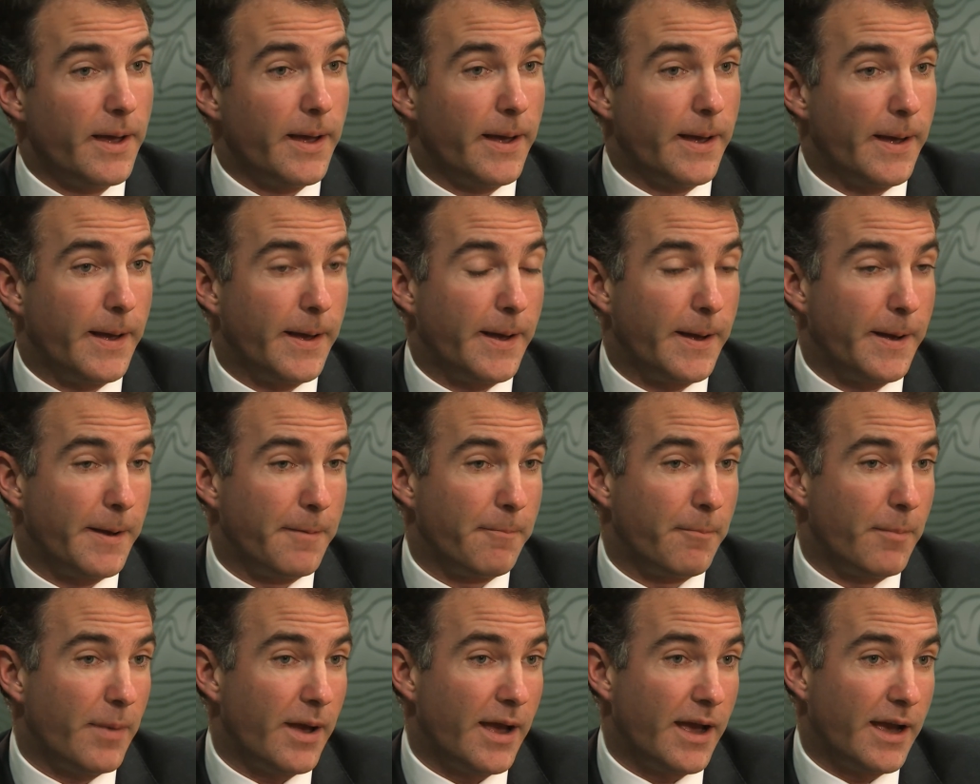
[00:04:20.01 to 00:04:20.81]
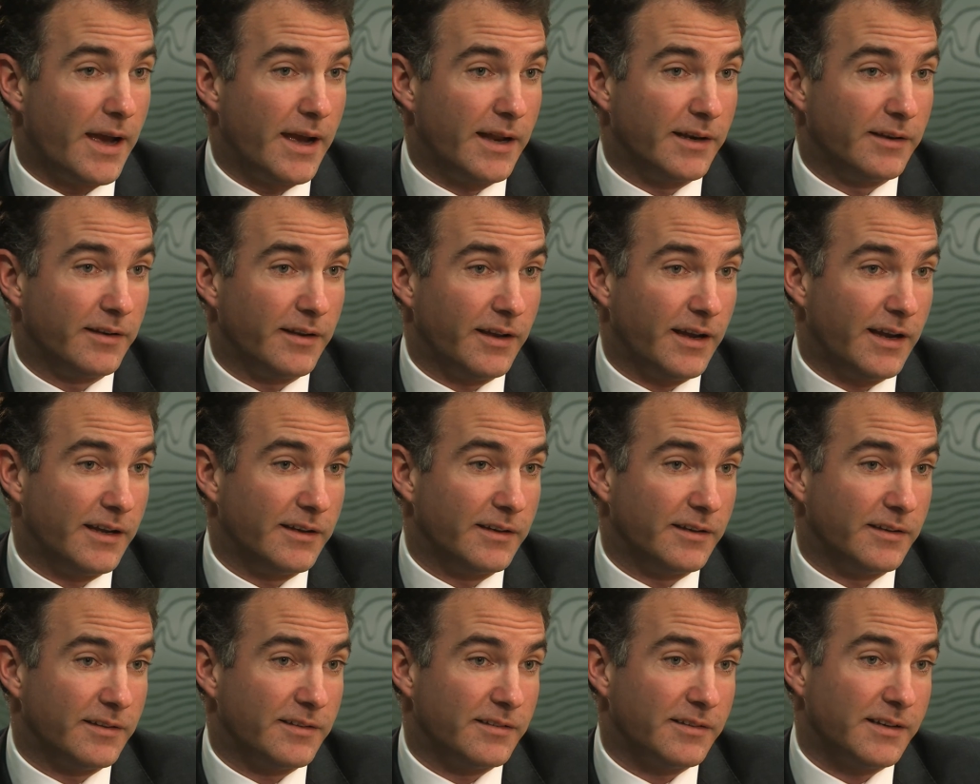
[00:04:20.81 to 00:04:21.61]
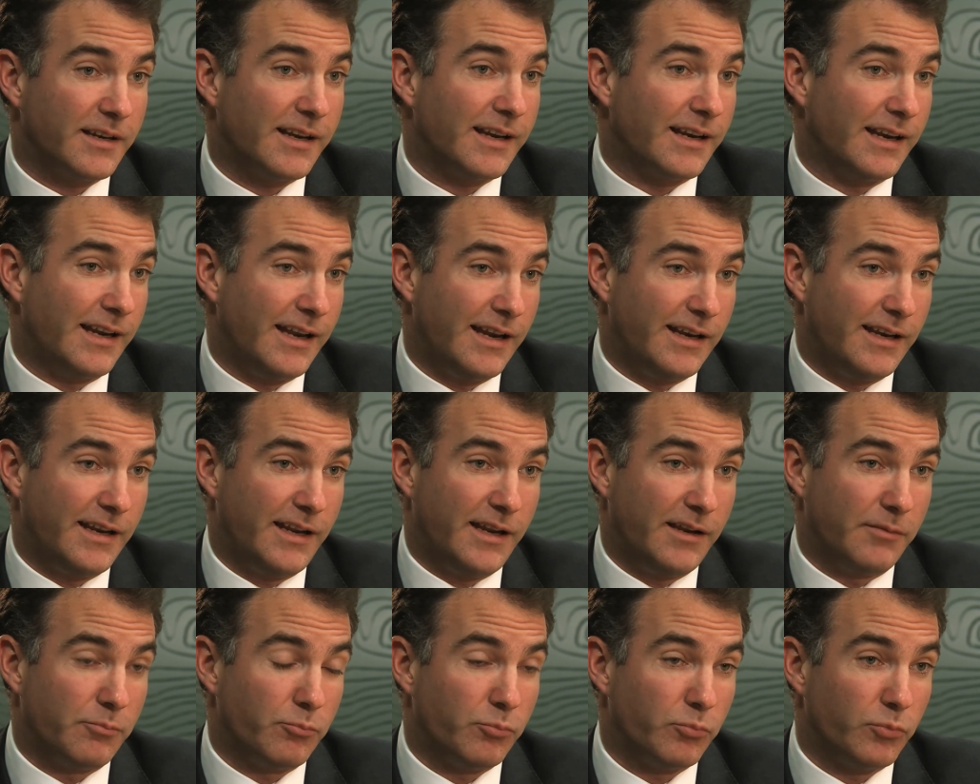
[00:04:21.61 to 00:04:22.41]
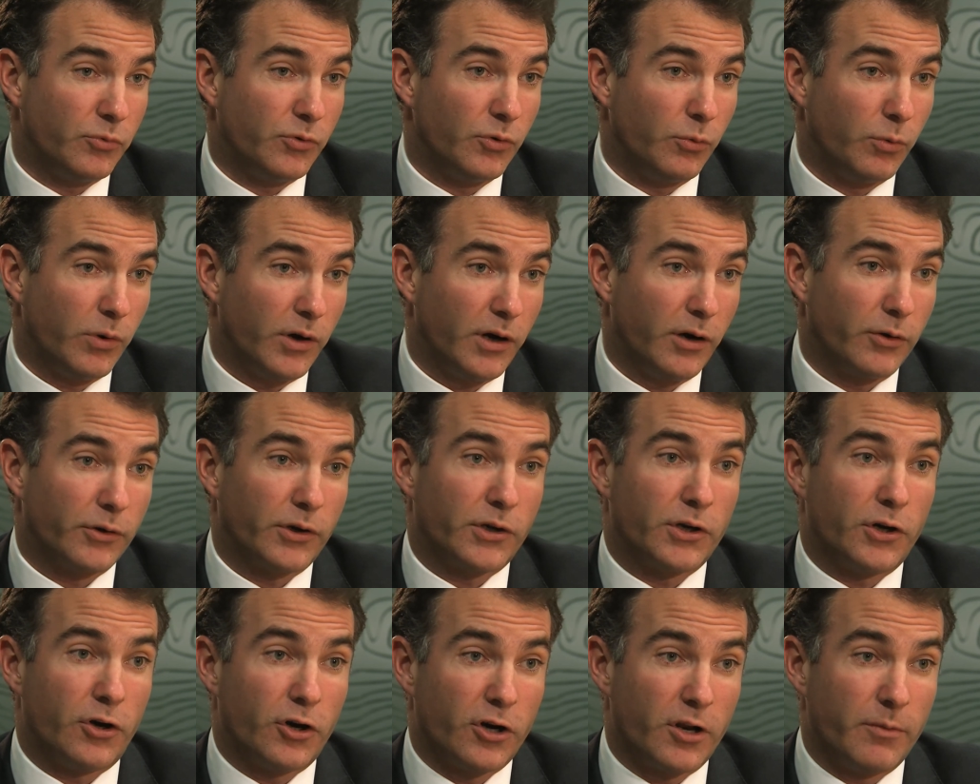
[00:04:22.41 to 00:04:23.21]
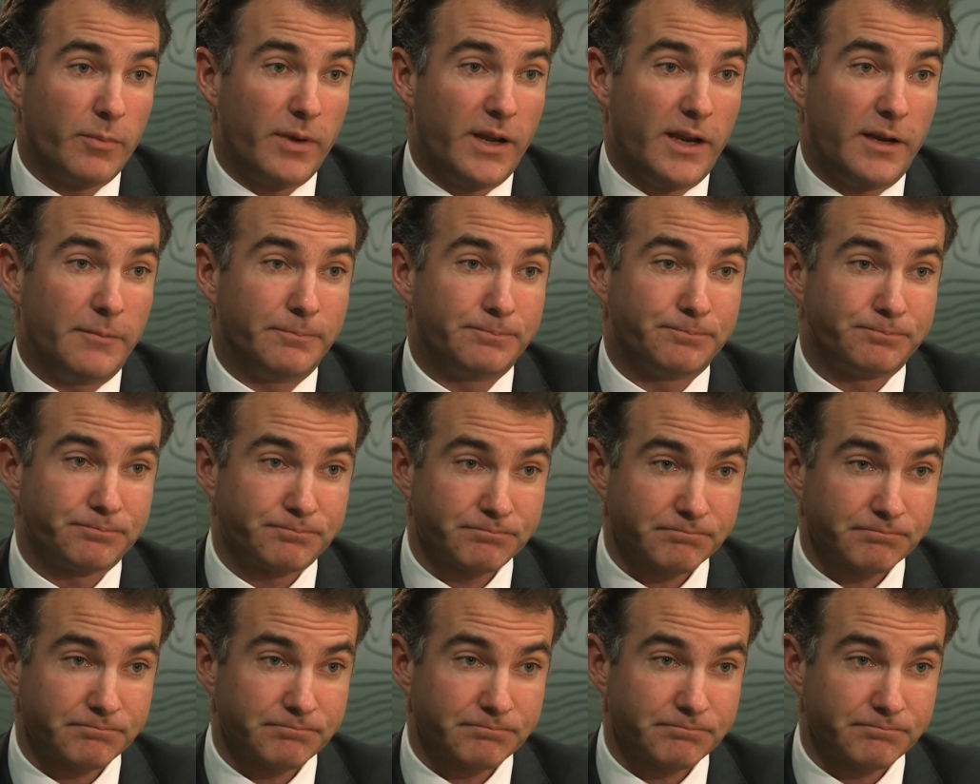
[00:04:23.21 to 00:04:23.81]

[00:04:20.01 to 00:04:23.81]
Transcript: And clearly the world economy